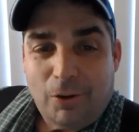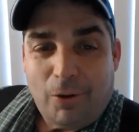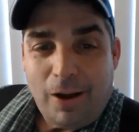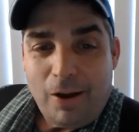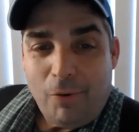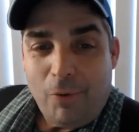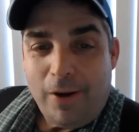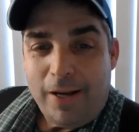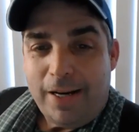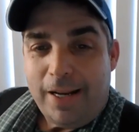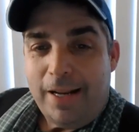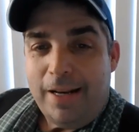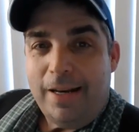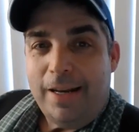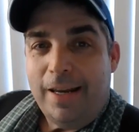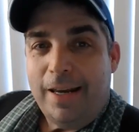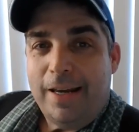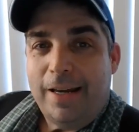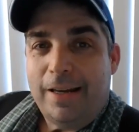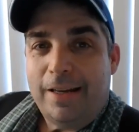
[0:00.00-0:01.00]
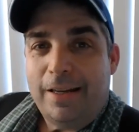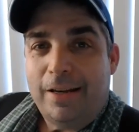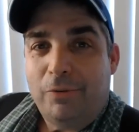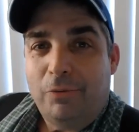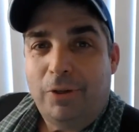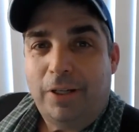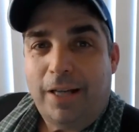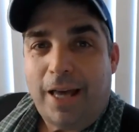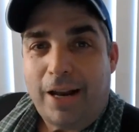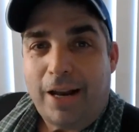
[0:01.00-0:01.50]
So I went in there.
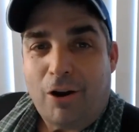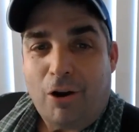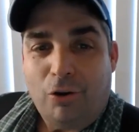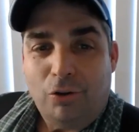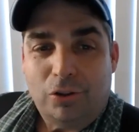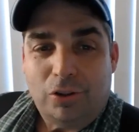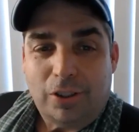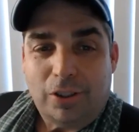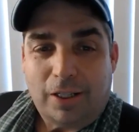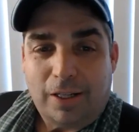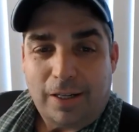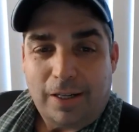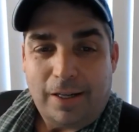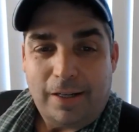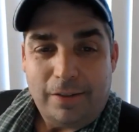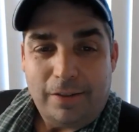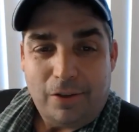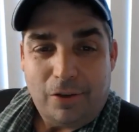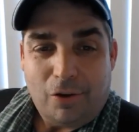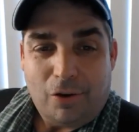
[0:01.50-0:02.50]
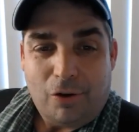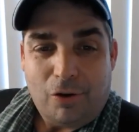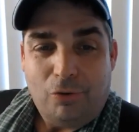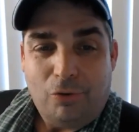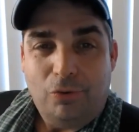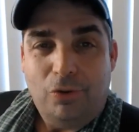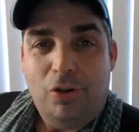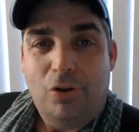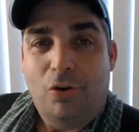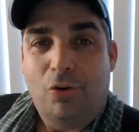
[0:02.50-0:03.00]
It was, had all those, uh, you
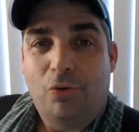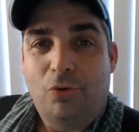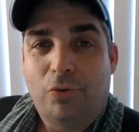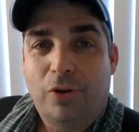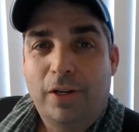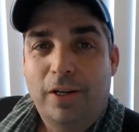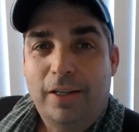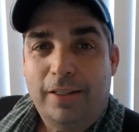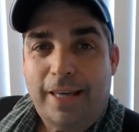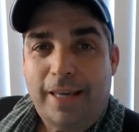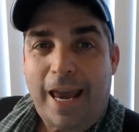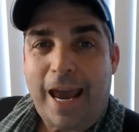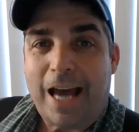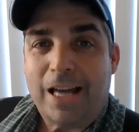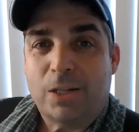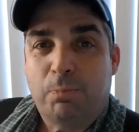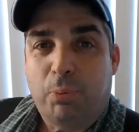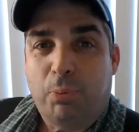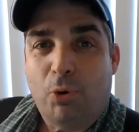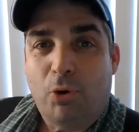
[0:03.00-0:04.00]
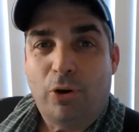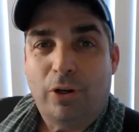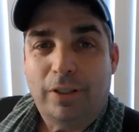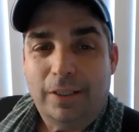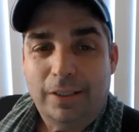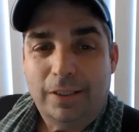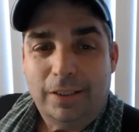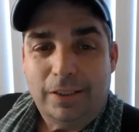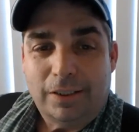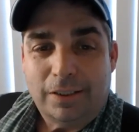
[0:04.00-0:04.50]
know, little gas
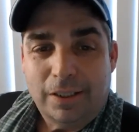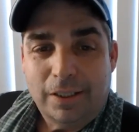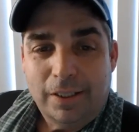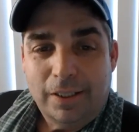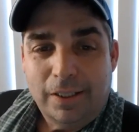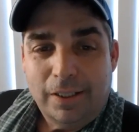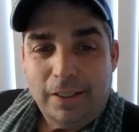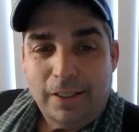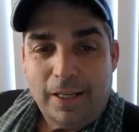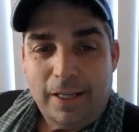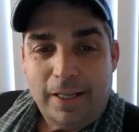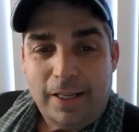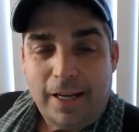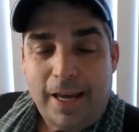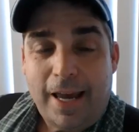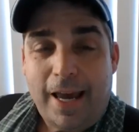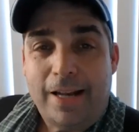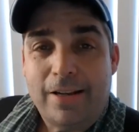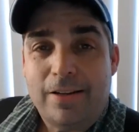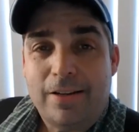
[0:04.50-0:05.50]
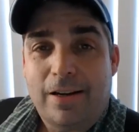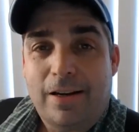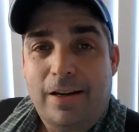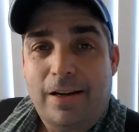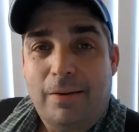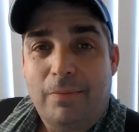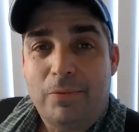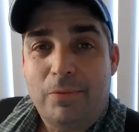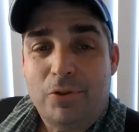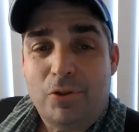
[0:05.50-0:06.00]
boilers, and it had
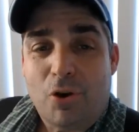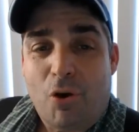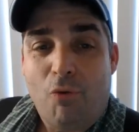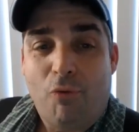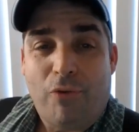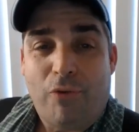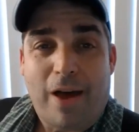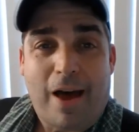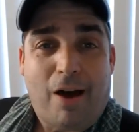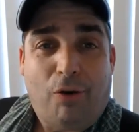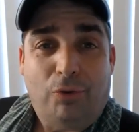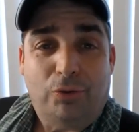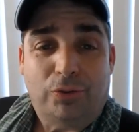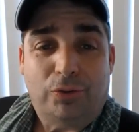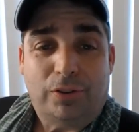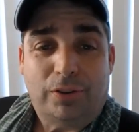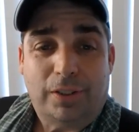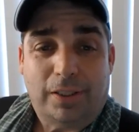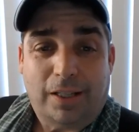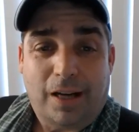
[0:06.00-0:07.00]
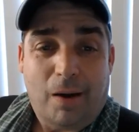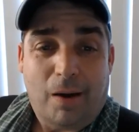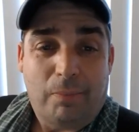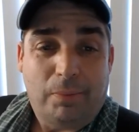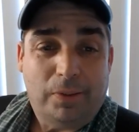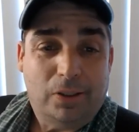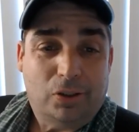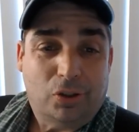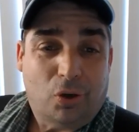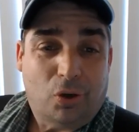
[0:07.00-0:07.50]
um, zone valves, a
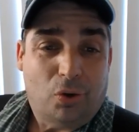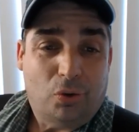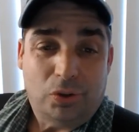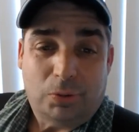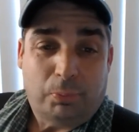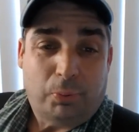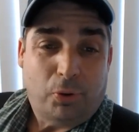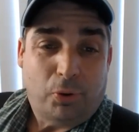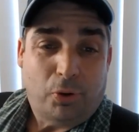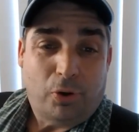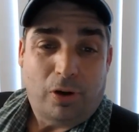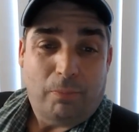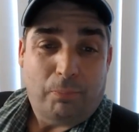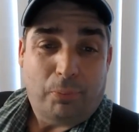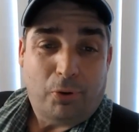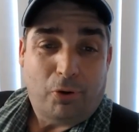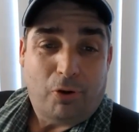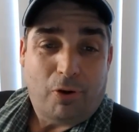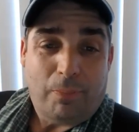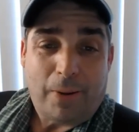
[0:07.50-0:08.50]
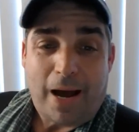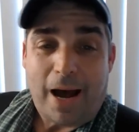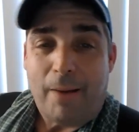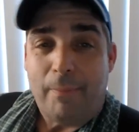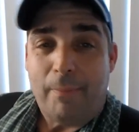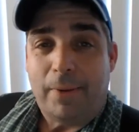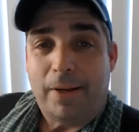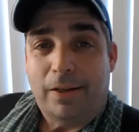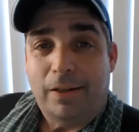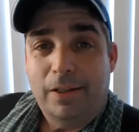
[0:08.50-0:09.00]
couple of zones per per
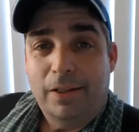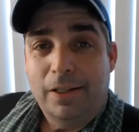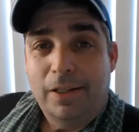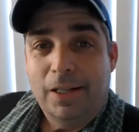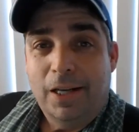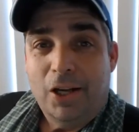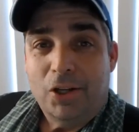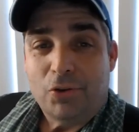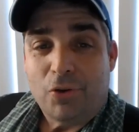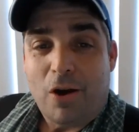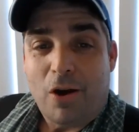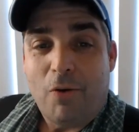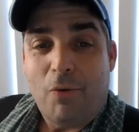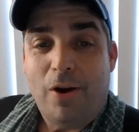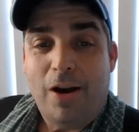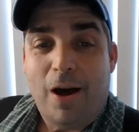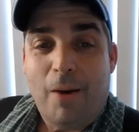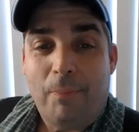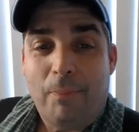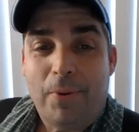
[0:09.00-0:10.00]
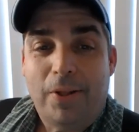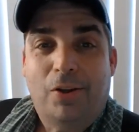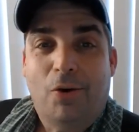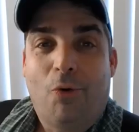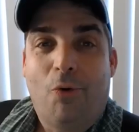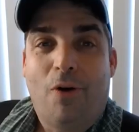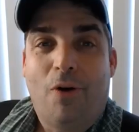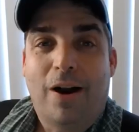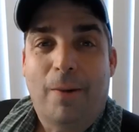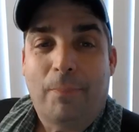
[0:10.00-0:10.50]
apartment. So I went up
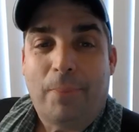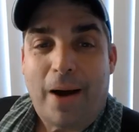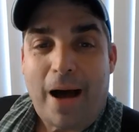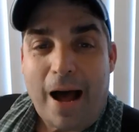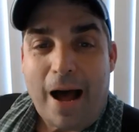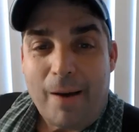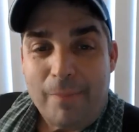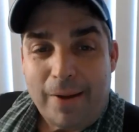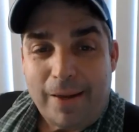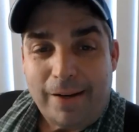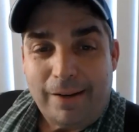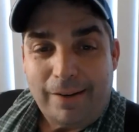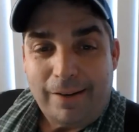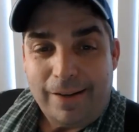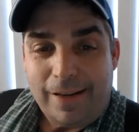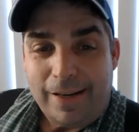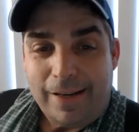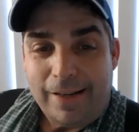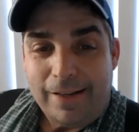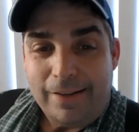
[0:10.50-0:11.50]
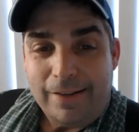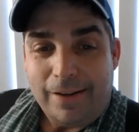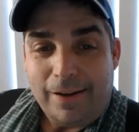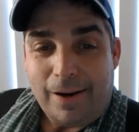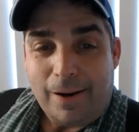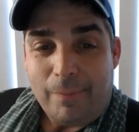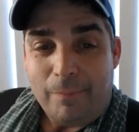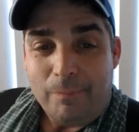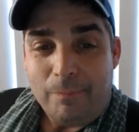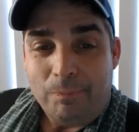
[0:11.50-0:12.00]
into one apartment and
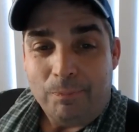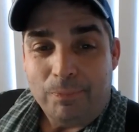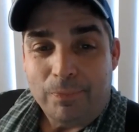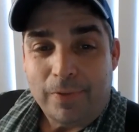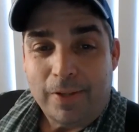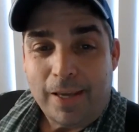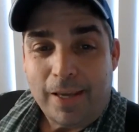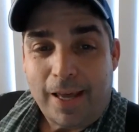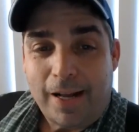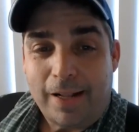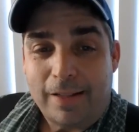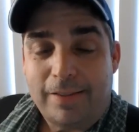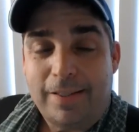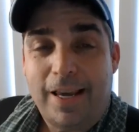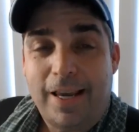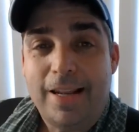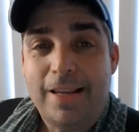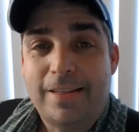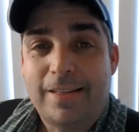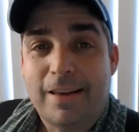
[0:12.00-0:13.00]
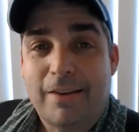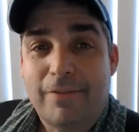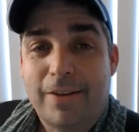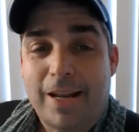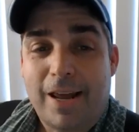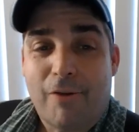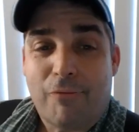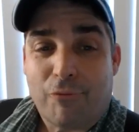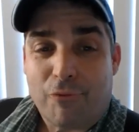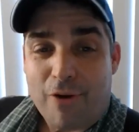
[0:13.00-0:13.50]
um, had a
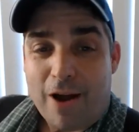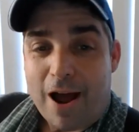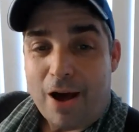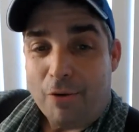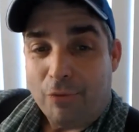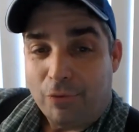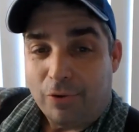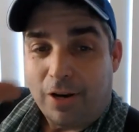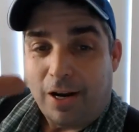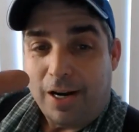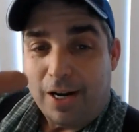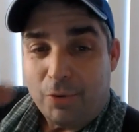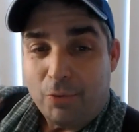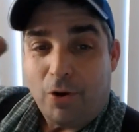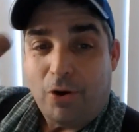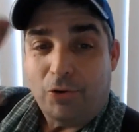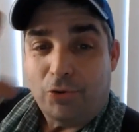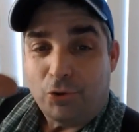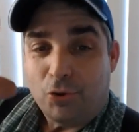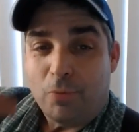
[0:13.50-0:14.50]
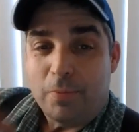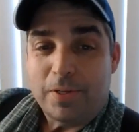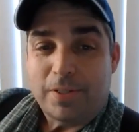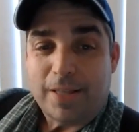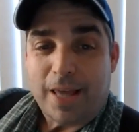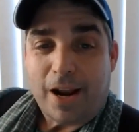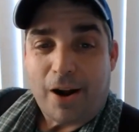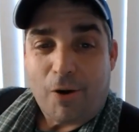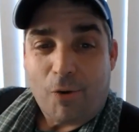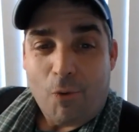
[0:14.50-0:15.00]
T87F round Honeywell
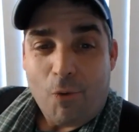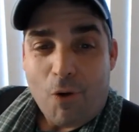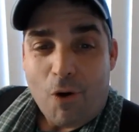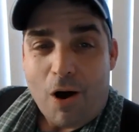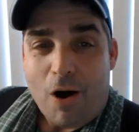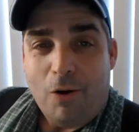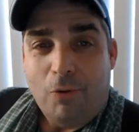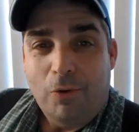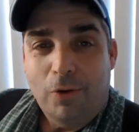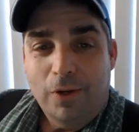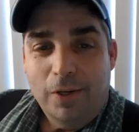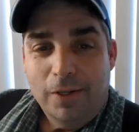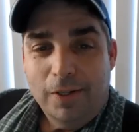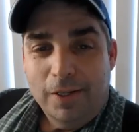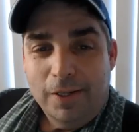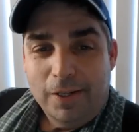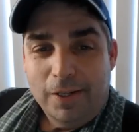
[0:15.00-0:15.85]
thermostat on the wall.